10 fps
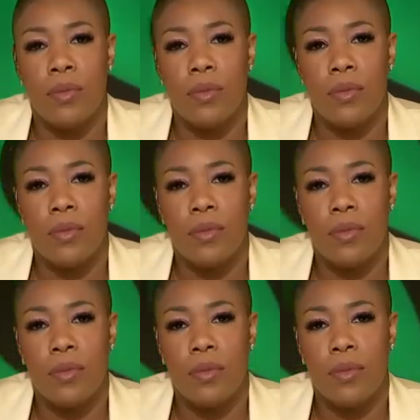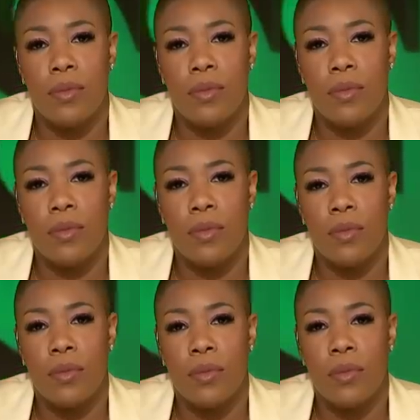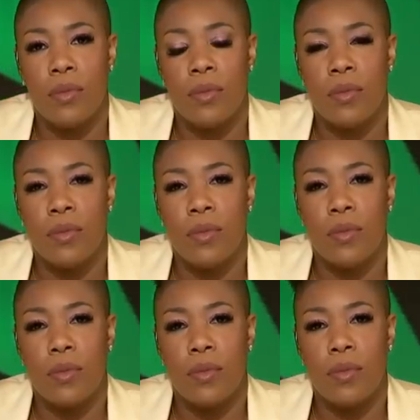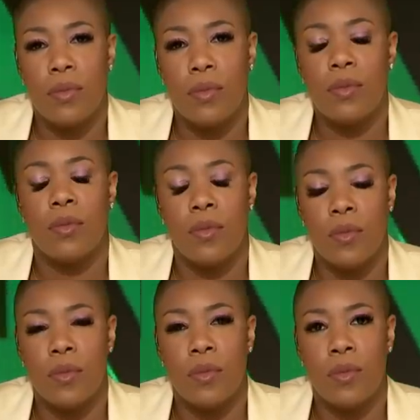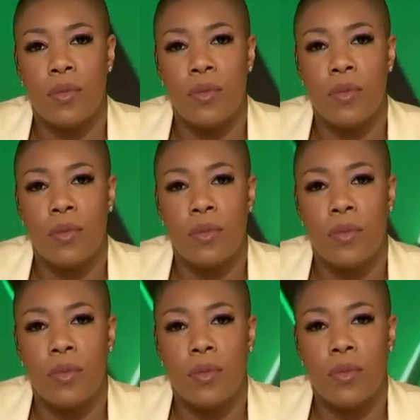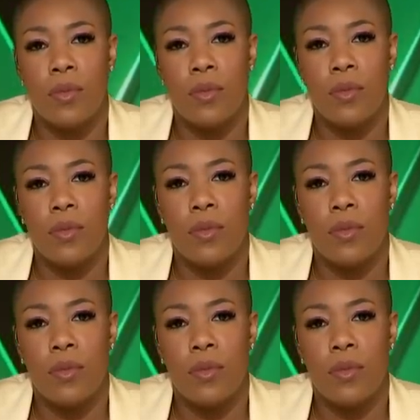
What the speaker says: No words are spoken by the person on screen.